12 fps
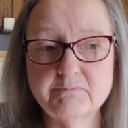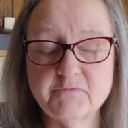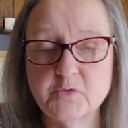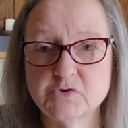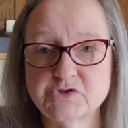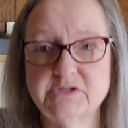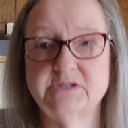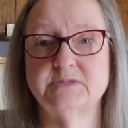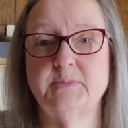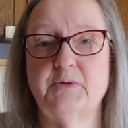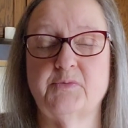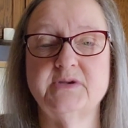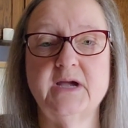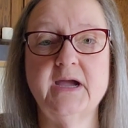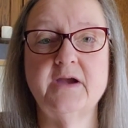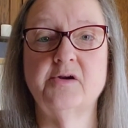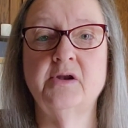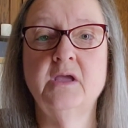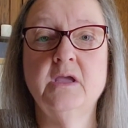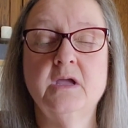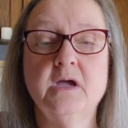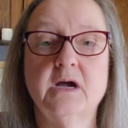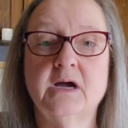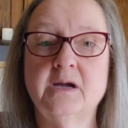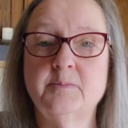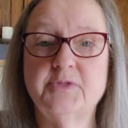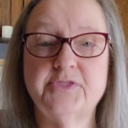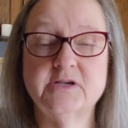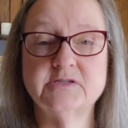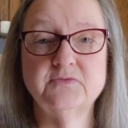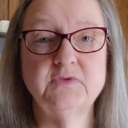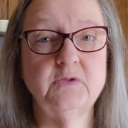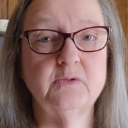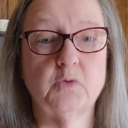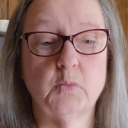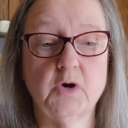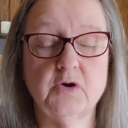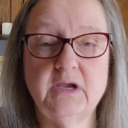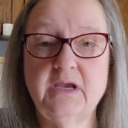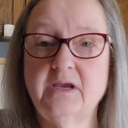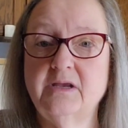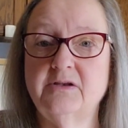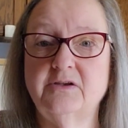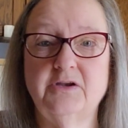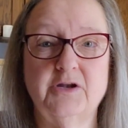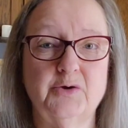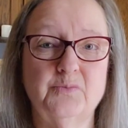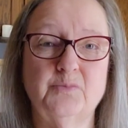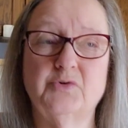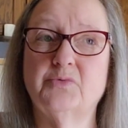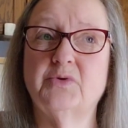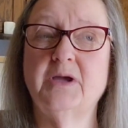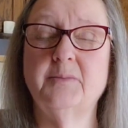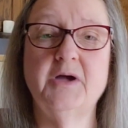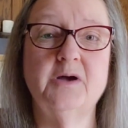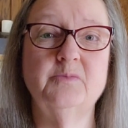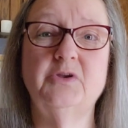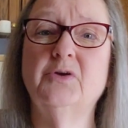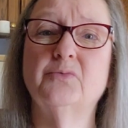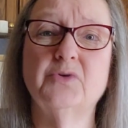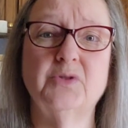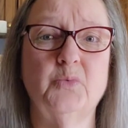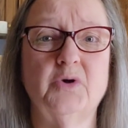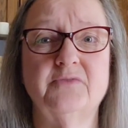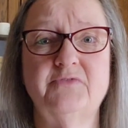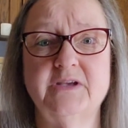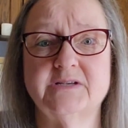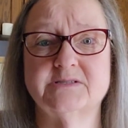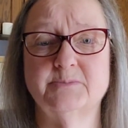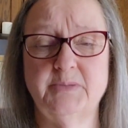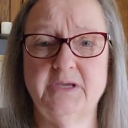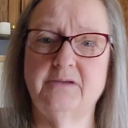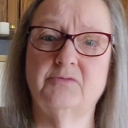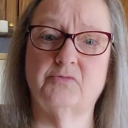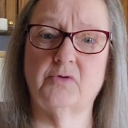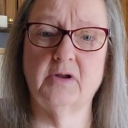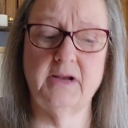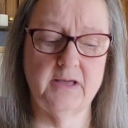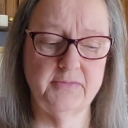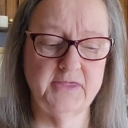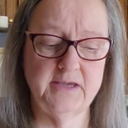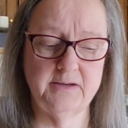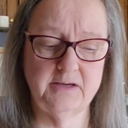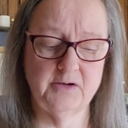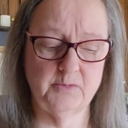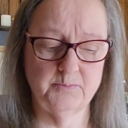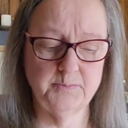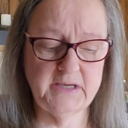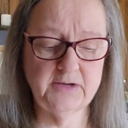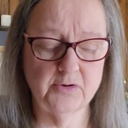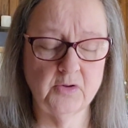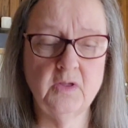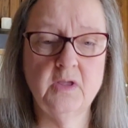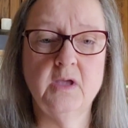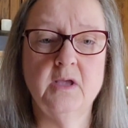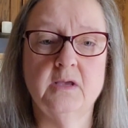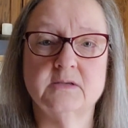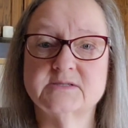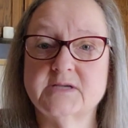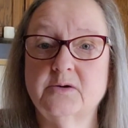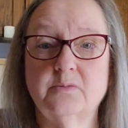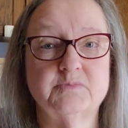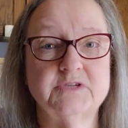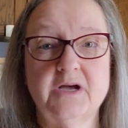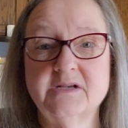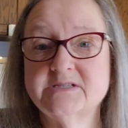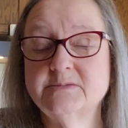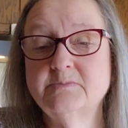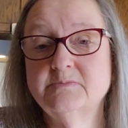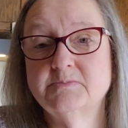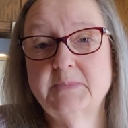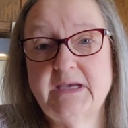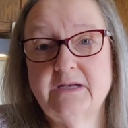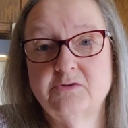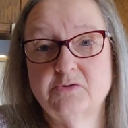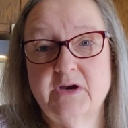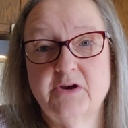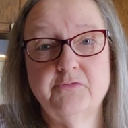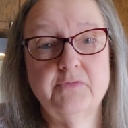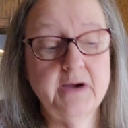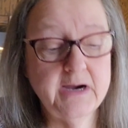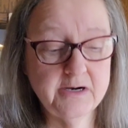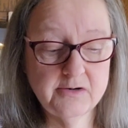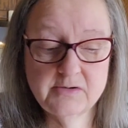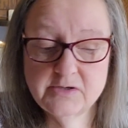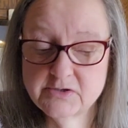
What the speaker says: fortunate to be retired, but those of you that are working and, you know, you come home, you don't really want to fix a big drawn out thing, you know, meal. So toss some meat in your air fryer,